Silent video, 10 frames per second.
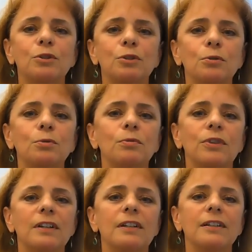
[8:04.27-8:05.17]
to
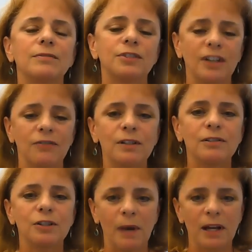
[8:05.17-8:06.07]
the seven
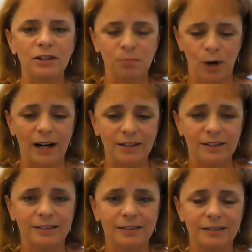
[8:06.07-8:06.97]
domains of
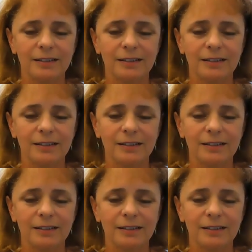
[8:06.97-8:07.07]
practice.